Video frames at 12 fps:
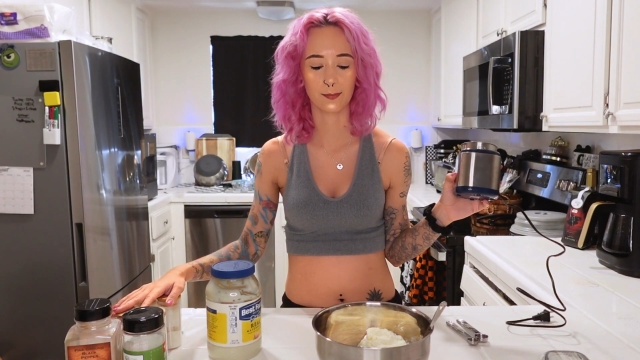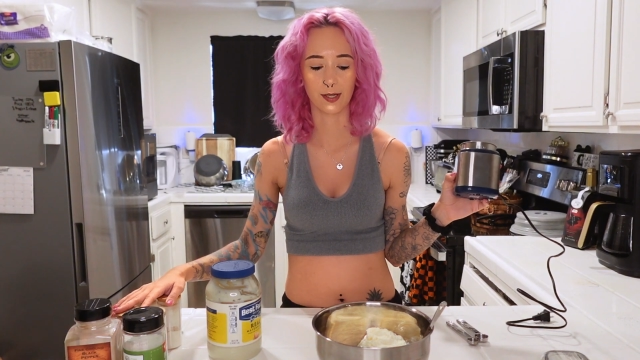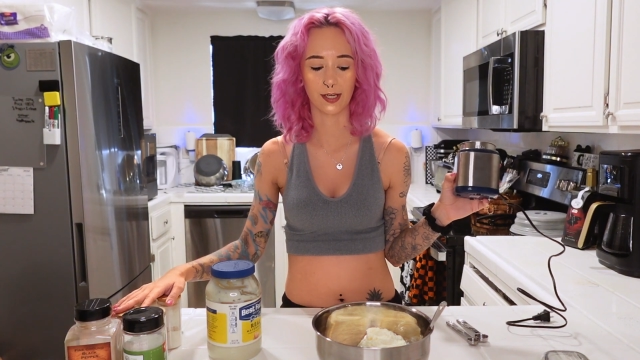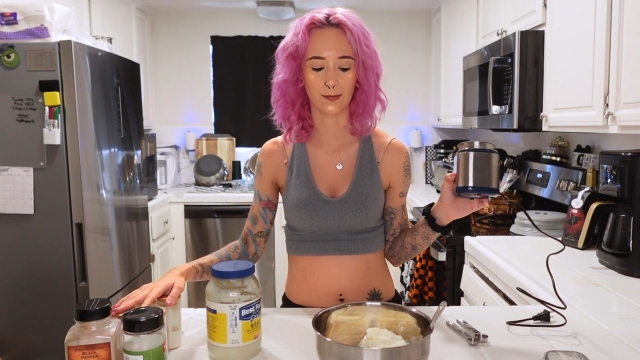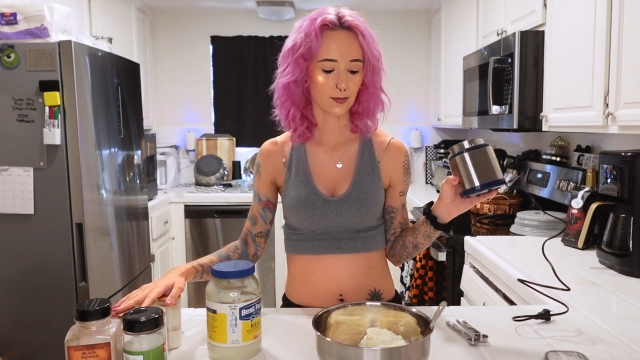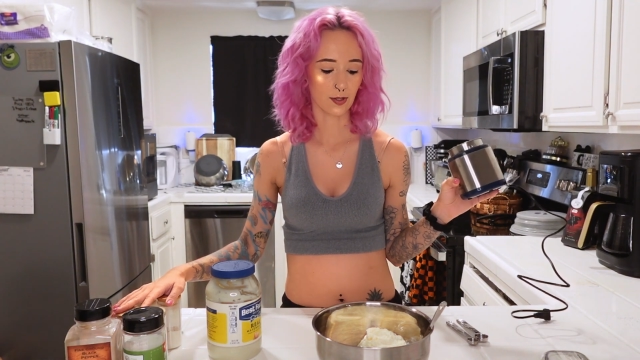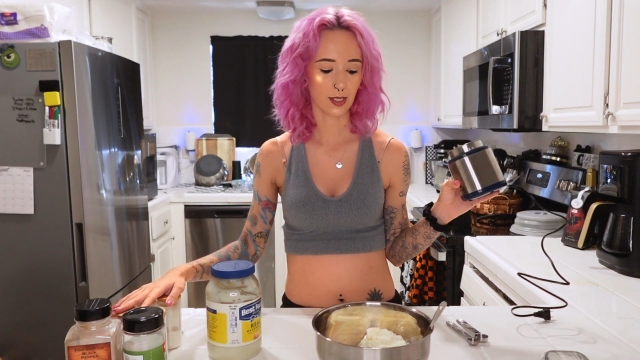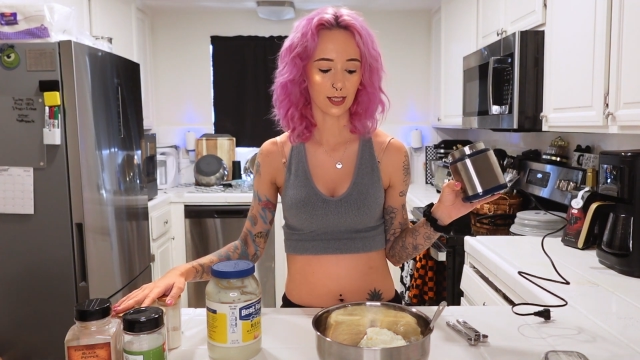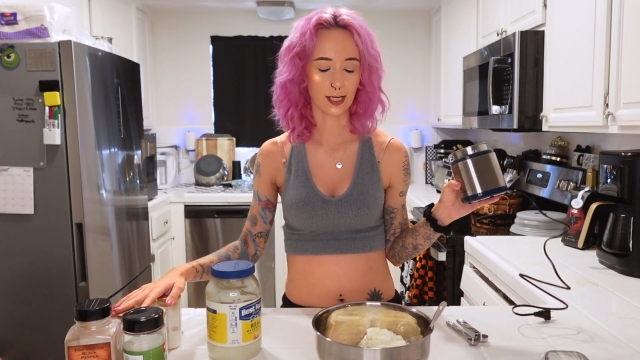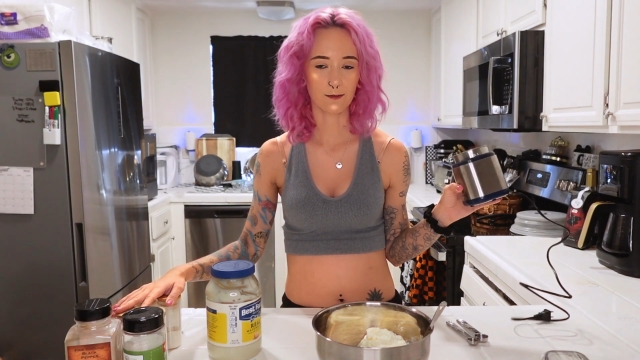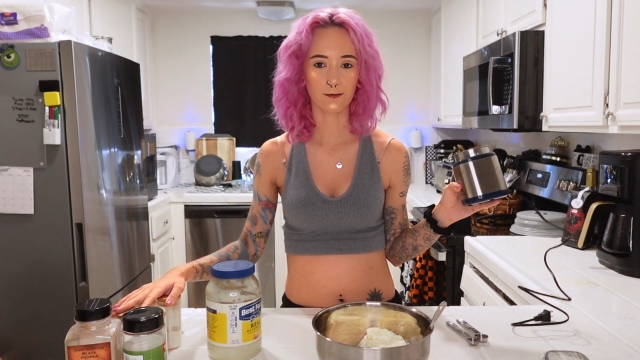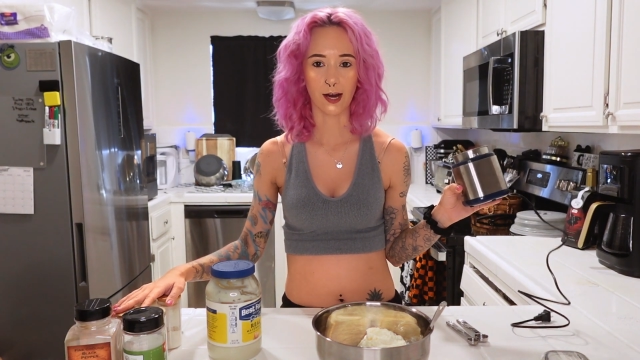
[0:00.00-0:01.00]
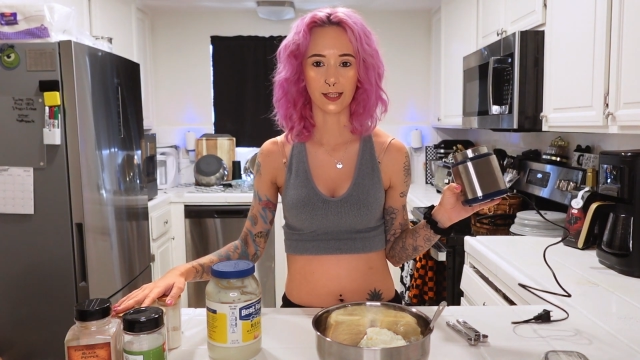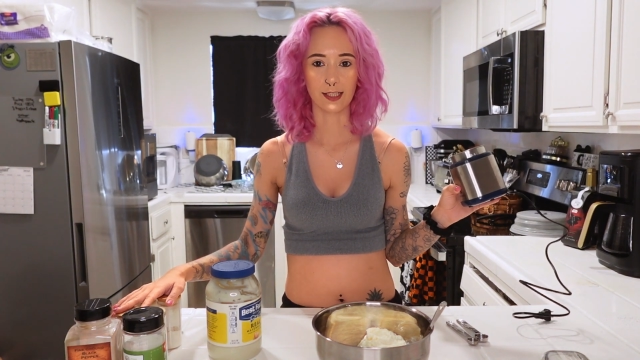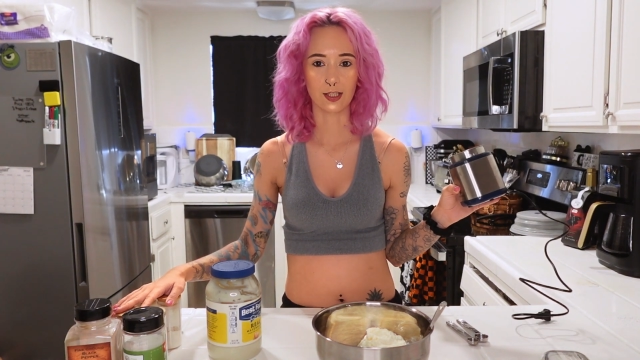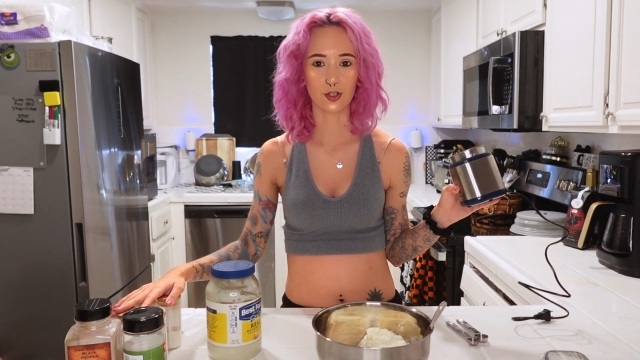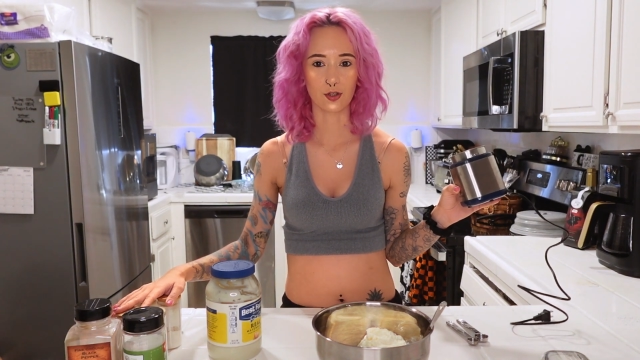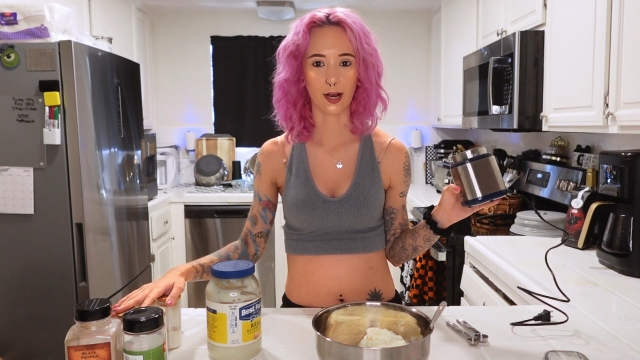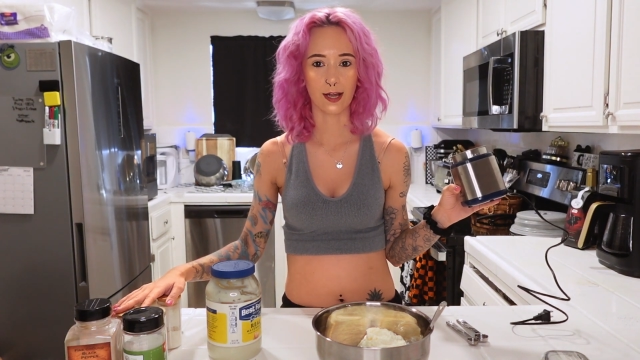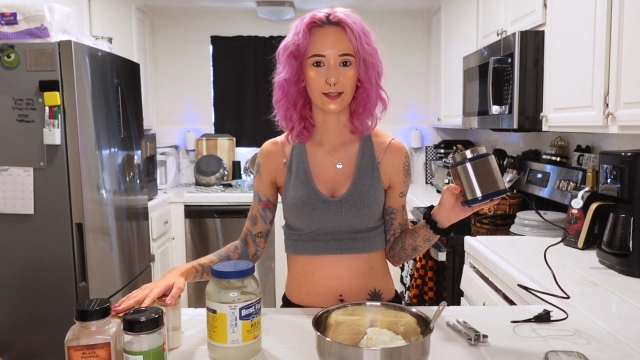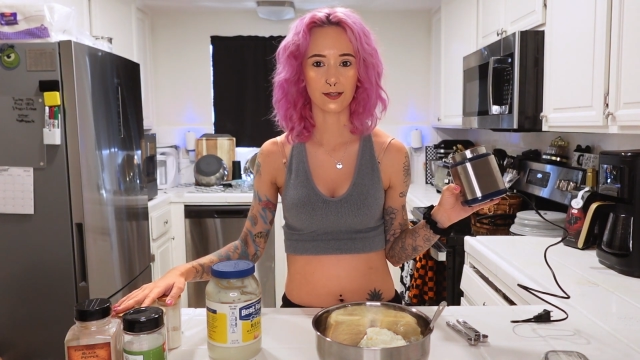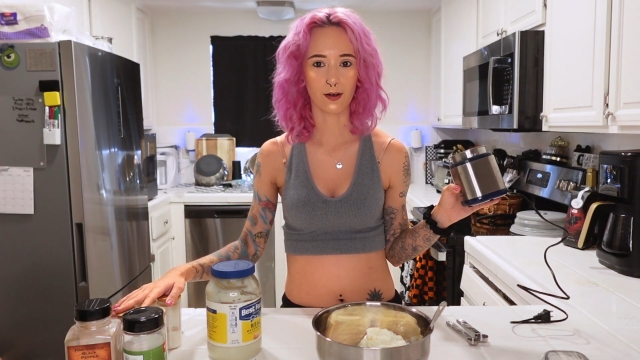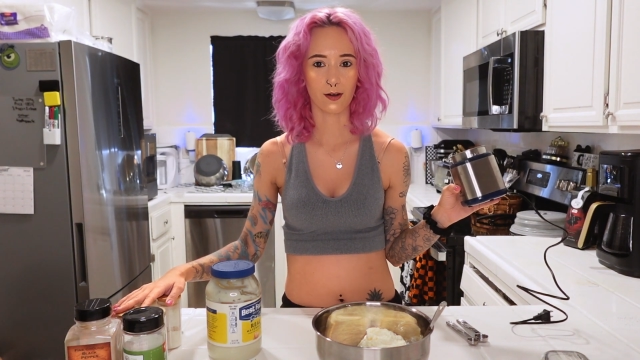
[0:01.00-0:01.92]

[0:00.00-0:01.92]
but so then it like finally shreds